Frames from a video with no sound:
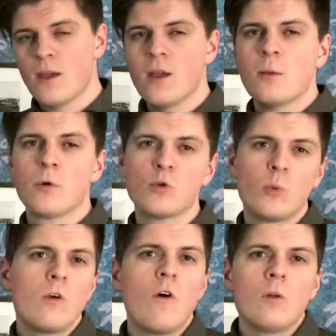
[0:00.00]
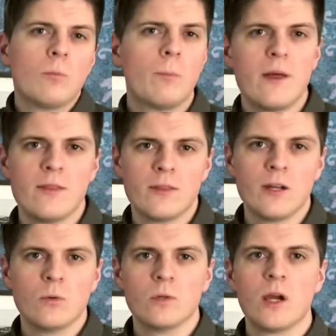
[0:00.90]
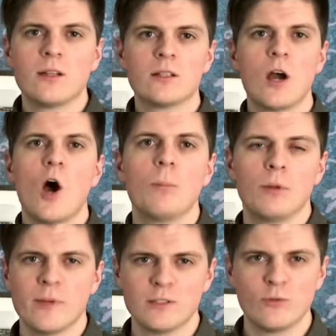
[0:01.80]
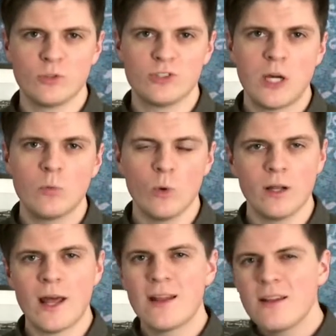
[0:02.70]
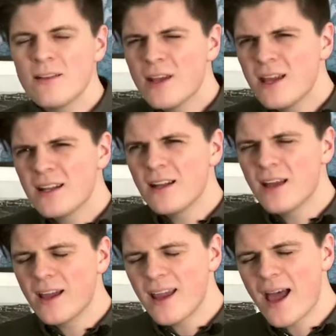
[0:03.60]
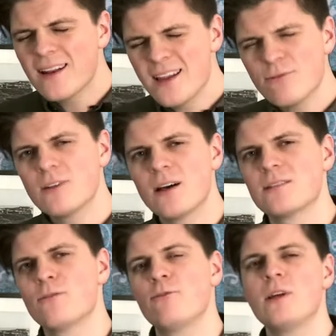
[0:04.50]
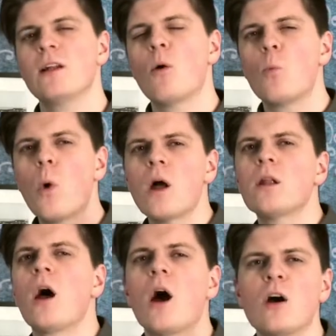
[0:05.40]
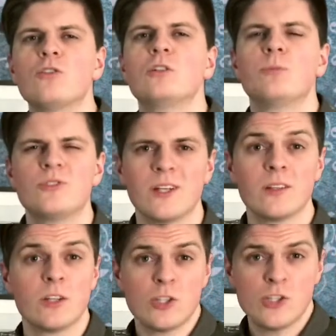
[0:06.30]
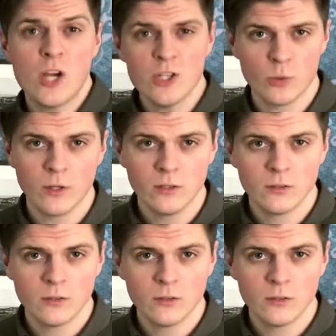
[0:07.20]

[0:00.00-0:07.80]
Because we all been there, we've gotten compliments for someone, and if it doesn't feel 100% genuine,